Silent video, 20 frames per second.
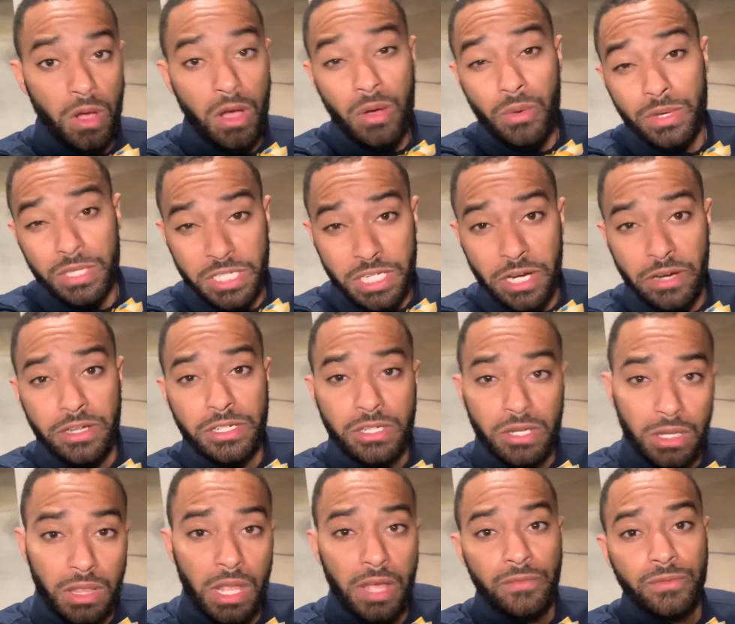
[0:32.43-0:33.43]
Always cherish
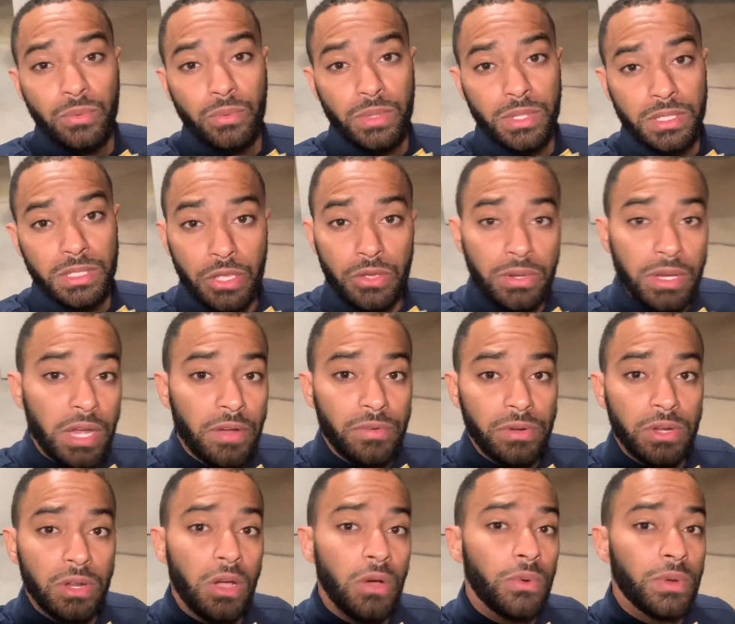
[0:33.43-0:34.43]
your loved ones. You never
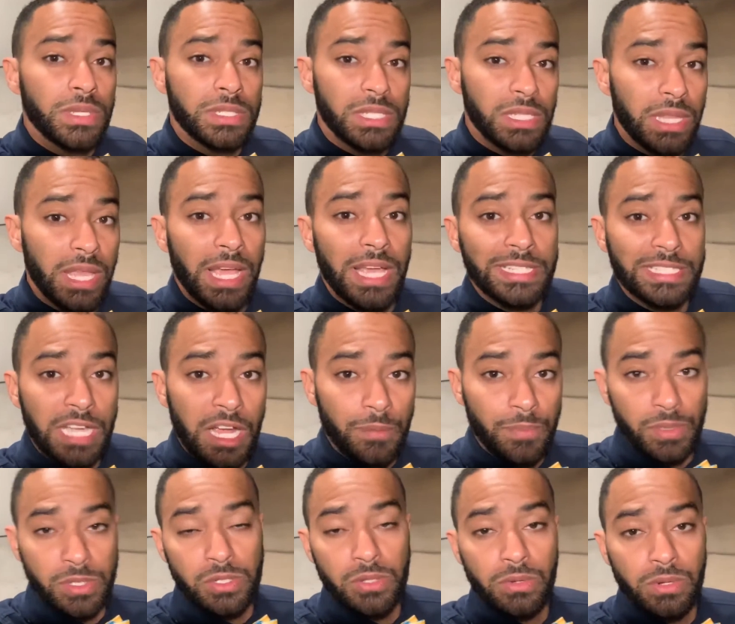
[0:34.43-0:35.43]
know when it's the last
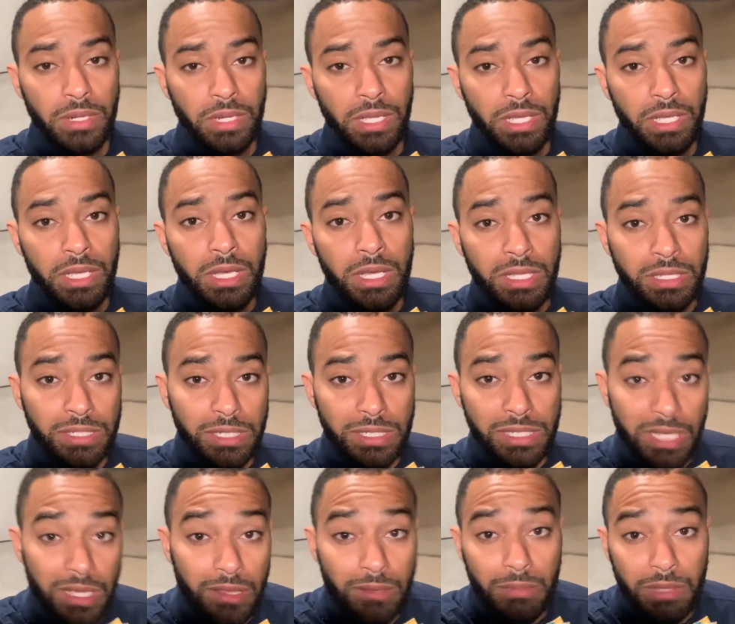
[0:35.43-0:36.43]
opportunity to
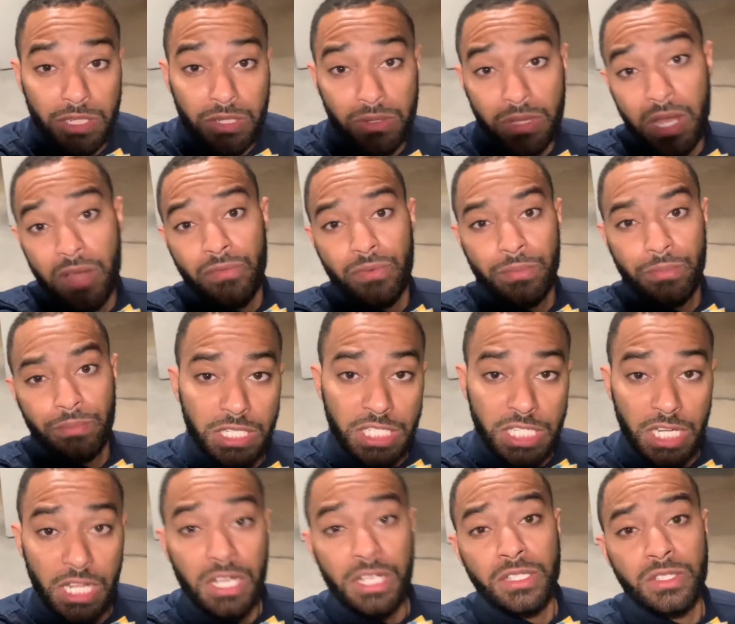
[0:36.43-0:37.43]
tell them that you love them.
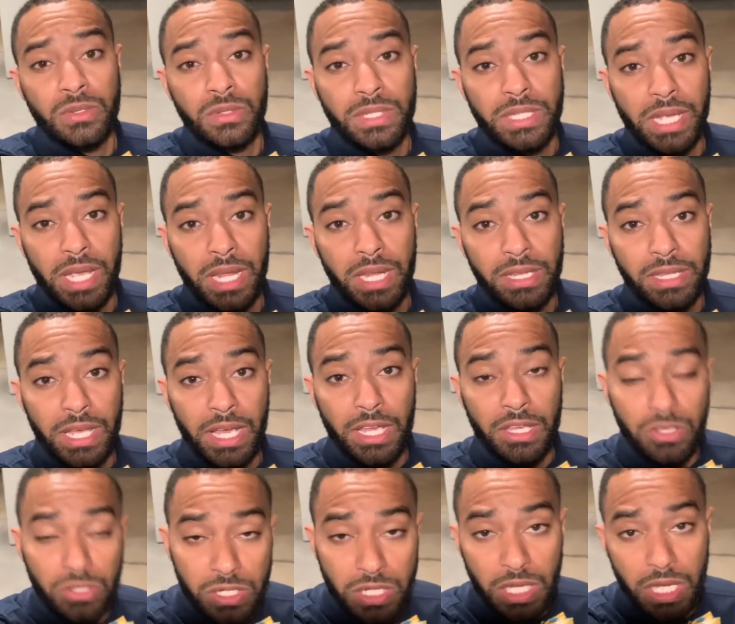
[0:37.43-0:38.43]
She also said that
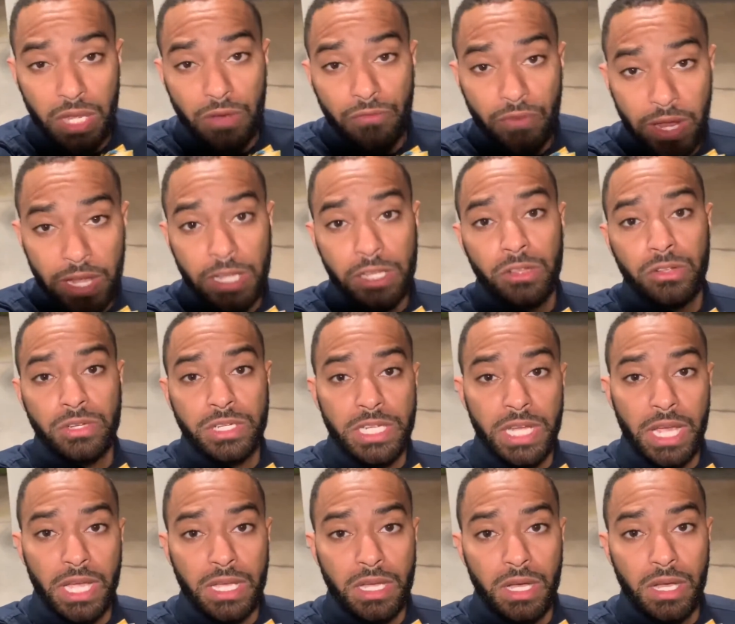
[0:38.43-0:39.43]
you should get regular
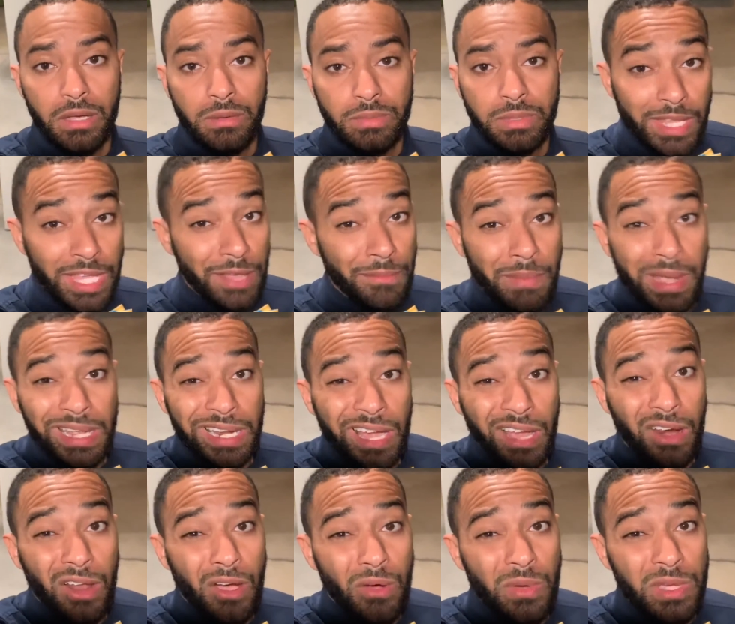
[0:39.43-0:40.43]
checkups. It might
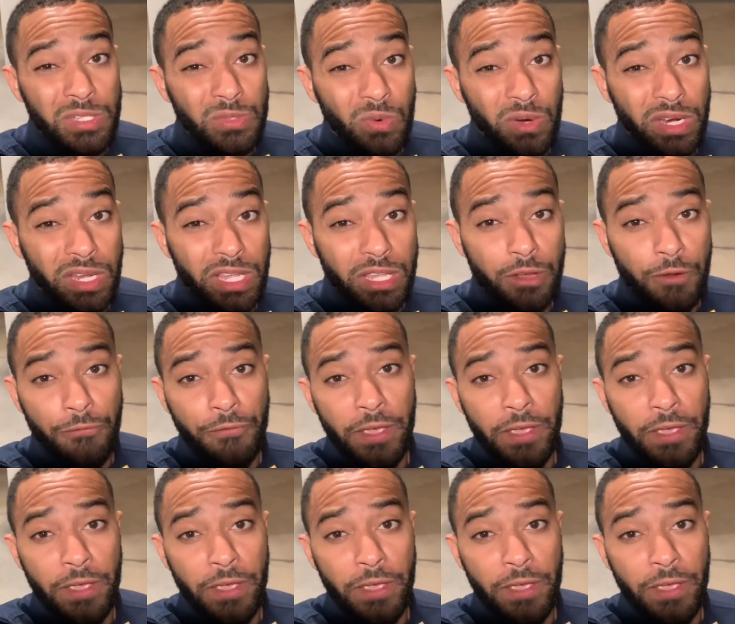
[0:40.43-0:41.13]
not always work in your